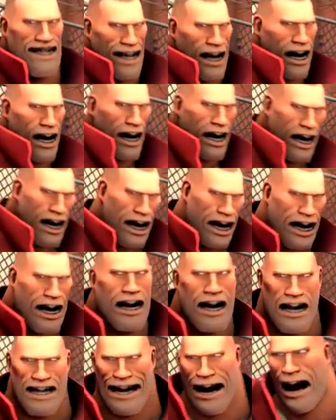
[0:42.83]
accident.
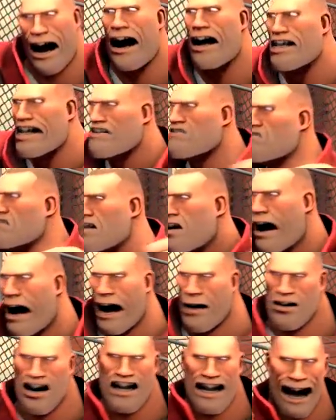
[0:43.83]
It's an accident. It's an
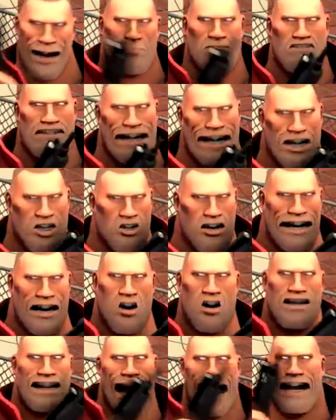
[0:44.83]
accident. That the, the
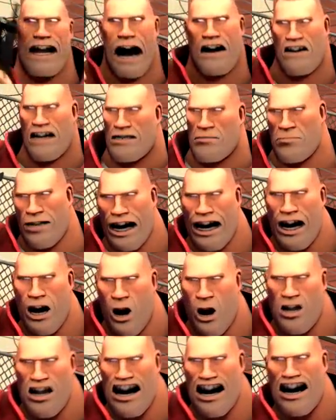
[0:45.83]
trigger. It's sensitive. It's, it's
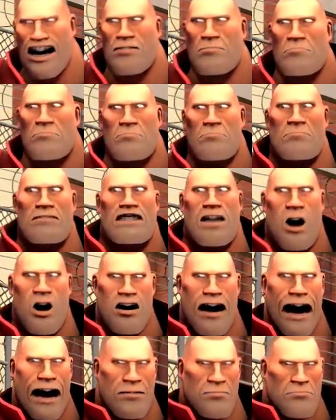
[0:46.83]
okay. It's all
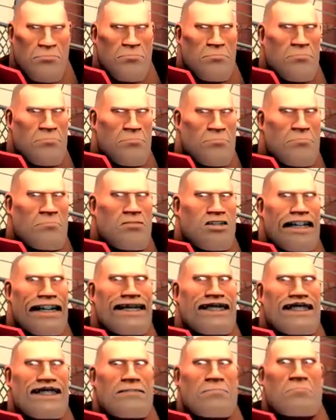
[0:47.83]
right. It's
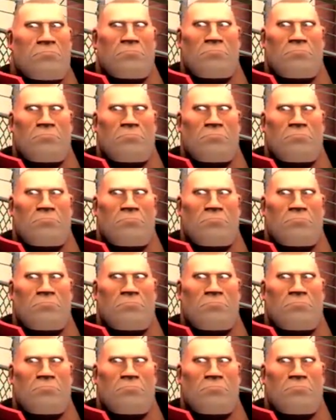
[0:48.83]
just.